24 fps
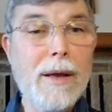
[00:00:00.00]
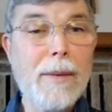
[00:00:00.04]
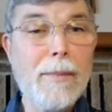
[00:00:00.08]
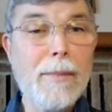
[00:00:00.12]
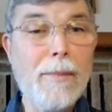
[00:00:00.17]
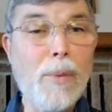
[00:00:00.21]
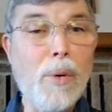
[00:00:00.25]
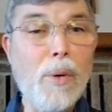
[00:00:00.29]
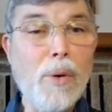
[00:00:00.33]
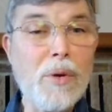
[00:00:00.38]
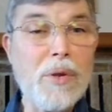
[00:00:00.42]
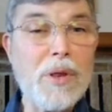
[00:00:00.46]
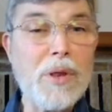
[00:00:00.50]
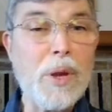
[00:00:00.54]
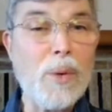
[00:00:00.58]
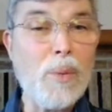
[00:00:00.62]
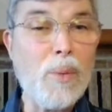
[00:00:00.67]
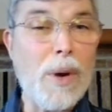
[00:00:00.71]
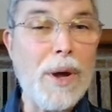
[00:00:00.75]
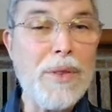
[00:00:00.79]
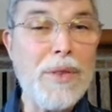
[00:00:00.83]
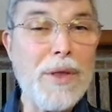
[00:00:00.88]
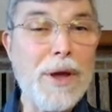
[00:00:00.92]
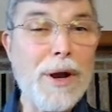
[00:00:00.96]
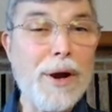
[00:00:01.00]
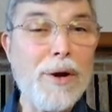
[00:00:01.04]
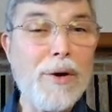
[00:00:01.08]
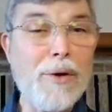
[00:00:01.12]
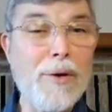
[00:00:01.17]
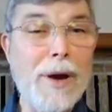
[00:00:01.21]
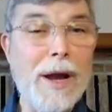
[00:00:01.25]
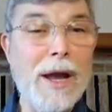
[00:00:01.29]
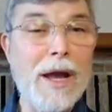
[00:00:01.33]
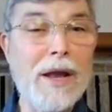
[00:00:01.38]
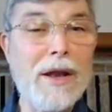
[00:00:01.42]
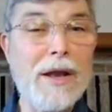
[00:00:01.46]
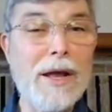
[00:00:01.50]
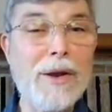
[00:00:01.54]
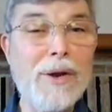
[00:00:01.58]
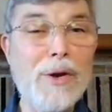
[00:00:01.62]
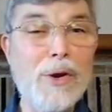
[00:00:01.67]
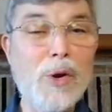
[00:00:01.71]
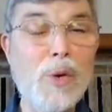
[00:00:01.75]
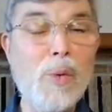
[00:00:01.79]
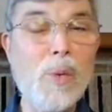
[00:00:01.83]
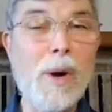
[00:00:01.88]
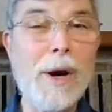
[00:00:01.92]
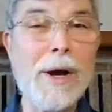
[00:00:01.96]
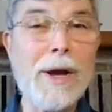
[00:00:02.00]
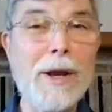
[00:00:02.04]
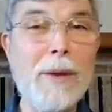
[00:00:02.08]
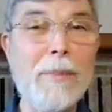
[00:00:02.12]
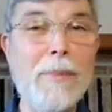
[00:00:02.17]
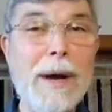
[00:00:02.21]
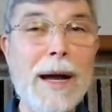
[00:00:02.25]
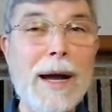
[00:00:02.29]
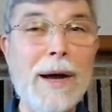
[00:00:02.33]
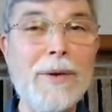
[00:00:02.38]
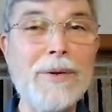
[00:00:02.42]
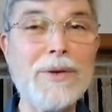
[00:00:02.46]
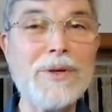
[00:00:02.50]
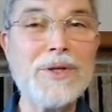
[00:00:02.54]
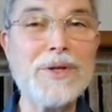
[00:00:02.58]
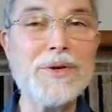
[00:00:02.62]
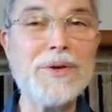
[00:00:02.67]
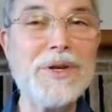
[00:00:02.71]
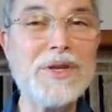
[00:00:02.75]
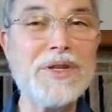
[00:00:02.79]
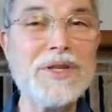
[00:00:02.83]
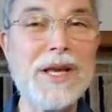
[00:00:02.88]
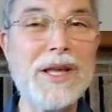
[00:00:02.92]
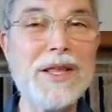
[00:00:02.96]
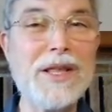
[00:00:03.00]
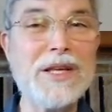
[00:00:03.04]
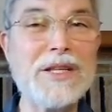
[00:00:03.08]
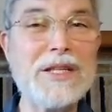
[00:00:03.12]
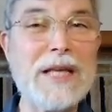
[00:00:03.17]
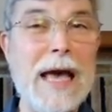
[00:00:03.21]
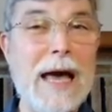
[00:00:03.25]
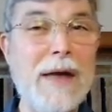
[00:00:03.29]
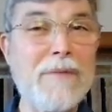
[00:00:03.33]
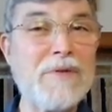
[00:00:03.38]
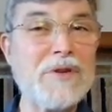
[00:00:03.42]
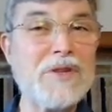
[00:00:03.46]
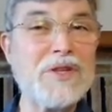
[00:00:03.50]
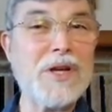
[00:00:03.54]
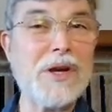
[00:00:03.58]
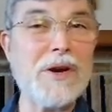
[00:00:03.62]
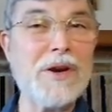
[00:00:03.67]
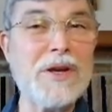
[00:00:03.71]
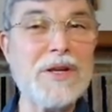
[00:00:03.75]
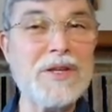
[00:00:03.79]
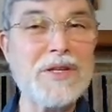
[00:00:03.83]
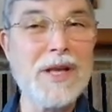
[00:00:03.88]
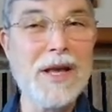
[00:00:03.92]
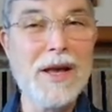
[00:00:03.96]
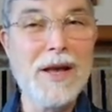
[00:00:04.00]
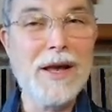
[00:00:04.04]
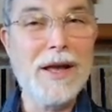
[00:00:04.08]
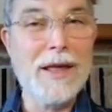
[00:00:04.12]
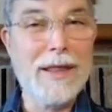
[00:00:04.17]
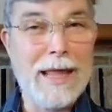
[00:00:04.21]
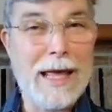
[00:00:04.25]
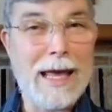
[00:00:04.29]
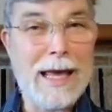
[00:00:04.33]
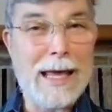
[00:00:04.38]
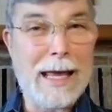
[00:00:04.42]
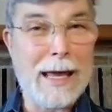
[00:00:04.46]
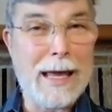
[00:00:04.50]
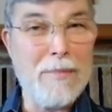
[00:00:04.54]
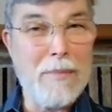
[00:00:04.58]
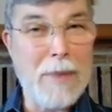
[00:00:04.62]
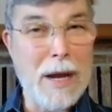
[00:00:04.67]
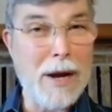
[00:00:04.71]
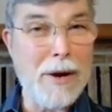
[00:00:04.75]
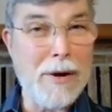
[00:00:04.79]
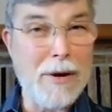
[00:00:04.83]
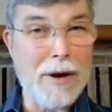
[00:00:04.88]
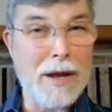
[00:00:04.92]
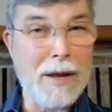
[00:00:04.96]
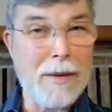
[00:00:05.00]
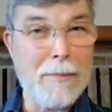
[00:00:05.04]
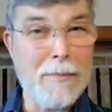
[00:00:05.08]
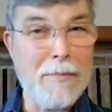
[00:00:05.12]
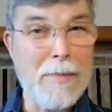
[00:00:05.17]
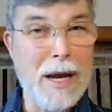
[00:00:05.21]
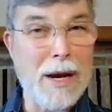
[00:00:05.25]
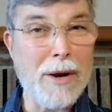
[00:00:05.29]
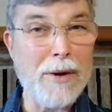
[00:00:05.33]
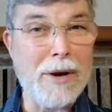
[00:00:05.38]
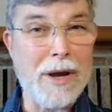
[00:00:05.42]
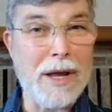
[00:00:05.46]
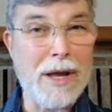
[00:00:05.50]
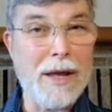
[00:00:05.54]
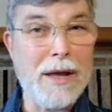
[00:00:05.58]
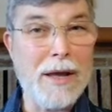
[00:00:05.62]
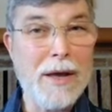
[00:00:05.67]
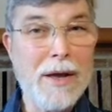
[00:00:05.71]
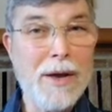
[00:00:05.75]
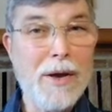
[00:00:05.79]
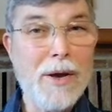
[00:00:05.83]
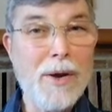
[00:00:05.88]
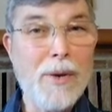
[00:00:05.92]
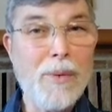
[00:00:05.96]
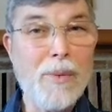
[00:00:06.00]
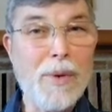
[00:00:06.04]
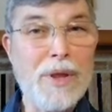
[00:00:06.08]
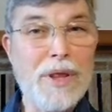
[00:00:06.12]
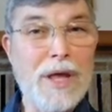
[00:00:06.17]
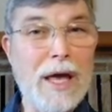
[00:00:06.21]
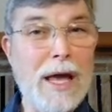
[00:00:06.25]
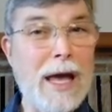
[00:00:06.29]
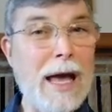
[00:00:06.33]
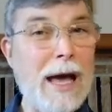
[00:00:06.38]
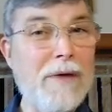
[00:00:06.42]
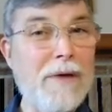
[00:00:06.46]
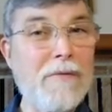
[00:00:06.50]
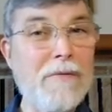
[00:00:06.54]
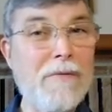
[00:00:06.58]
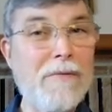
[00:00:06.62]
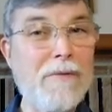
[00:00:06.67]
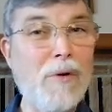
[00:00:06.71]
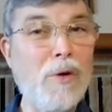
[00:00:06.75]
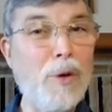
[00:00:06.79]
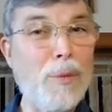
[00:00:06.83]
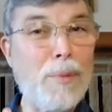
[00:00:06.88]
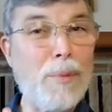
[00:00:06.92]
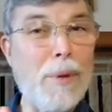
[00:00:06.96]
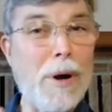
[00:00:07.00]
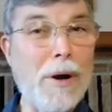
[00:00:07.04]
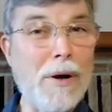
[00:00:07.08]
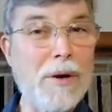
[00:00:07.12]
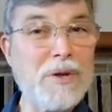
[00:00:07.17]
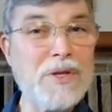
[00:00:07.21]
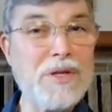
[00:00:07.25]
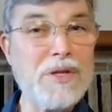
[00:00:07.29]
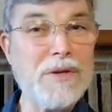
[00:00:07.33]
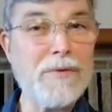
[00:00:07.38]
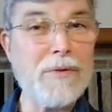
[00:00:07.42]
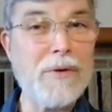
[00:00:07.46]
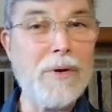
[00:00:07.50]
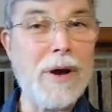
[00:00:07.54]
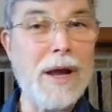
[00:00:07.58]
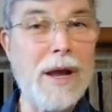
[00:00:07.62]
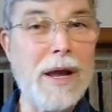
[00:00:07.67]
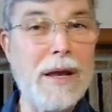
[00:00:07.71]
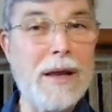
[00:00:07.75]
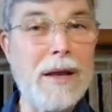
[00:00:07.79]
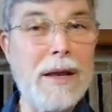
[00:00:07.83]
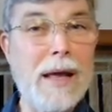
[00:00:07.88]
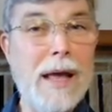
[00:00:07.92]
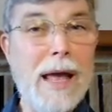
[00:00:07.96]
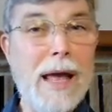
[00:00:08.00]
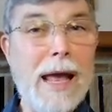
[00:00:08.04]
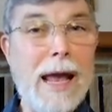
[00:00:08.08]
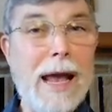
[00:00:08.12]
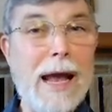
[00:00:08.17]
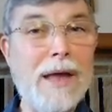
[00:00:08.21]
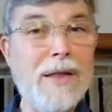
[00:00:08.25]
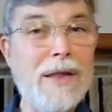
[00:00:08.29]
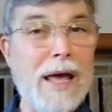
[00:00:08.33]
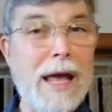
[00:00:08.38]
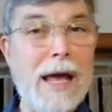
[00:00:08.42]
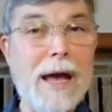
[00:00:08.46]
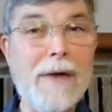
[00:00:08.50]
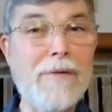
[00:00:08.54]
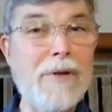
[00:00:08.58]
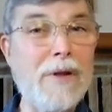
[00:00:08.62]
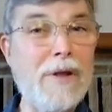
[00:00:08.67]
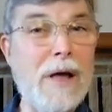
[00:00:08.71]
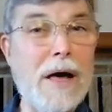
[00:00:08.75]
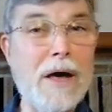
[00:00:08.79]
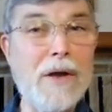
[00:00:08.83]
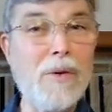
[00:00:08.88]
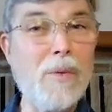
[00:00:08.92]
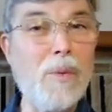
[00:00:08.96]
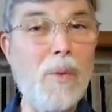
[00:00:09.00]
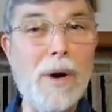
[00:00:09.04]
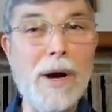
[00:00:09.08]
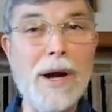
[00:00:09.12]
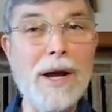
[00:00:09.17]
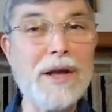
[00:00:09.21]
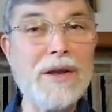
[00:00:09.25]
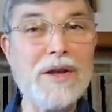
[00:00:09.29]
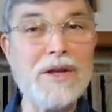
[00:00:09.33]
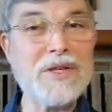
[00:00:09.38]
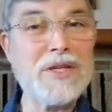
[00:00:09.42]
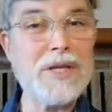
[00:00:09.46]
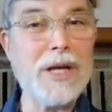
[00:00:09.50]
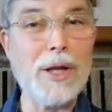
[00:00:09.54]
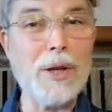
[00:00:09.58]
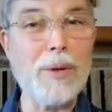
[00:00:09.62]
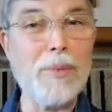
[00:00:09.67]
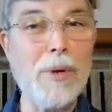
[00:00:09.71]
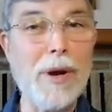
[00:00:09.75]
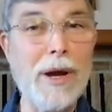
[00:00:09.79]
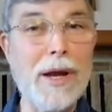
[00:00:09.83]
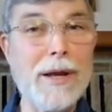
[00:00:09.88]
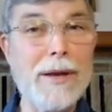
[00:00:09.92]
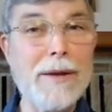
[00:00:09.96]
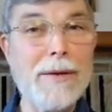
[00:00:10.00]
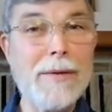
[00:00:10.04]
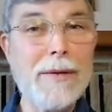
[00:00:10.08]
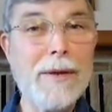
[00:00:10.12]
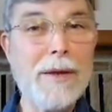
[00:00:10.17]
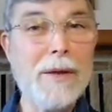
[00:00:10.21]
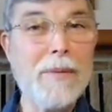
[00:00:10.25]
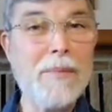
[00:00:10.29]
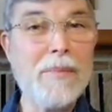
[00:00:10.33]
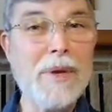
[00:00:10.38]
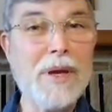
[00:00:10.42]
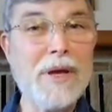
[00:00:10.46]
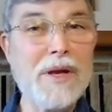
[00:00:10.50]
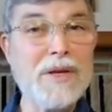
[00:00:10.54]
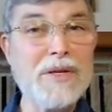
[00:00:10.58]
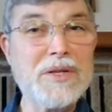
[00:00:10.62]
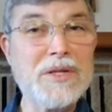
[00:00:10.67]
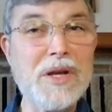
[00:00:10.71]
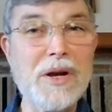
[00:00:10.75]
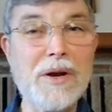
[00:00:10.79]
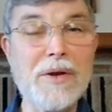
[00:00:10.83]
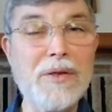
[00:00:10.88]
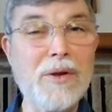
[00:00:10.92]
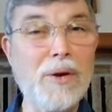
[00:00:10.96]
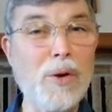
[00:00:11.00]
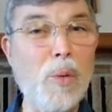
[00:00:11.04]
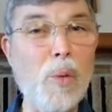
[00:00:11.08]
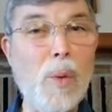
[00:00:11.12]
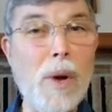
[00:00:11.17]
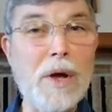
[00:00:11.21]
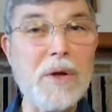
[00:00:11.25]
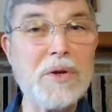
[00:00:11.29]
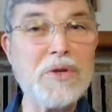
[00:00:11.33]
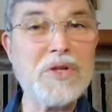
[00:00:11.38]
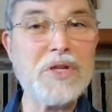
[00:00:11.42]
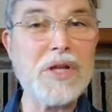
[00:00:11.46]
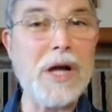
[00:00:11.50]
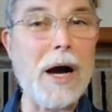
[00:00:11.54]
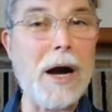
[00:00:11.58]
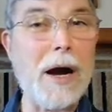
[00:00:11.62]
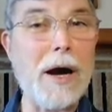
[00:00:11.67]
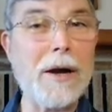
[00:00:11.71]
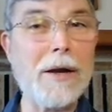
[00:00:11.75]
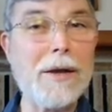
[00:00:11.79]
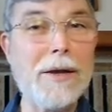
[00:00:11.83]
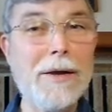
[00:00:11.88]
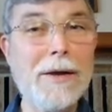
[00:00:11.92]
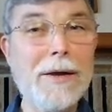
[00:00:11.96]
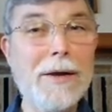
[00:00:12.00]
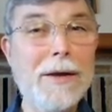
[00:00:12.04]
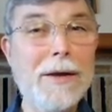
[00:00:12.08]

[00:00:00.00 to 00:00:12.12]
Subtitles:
More than when their grain and new wine abound. So he's saying these adversaries, they get merry when they have full barns of grain and they have a lot of wine to celebrate because they're well stocked.